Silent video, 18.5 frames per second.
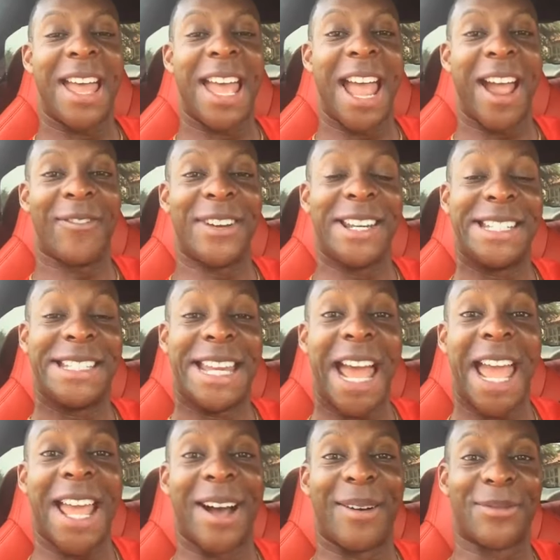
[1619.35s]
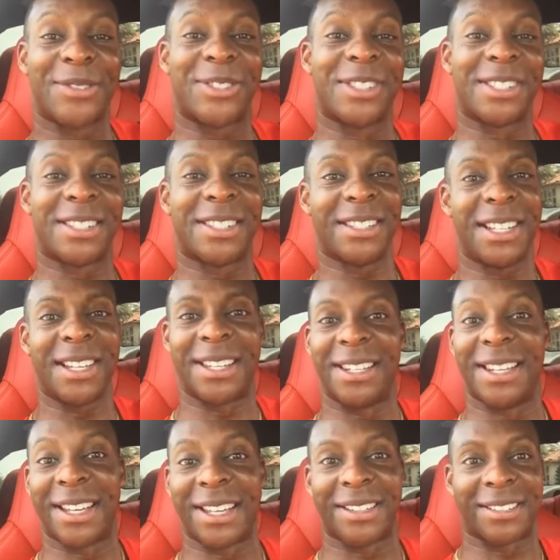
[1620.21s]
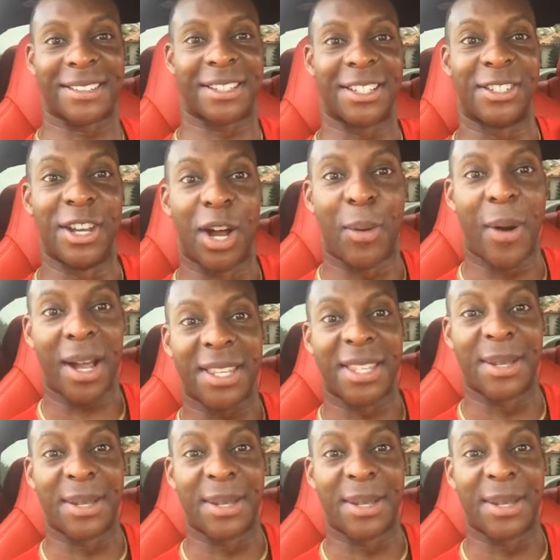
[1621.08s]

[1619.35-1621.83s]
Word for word: every day I'm just, look, because you know what?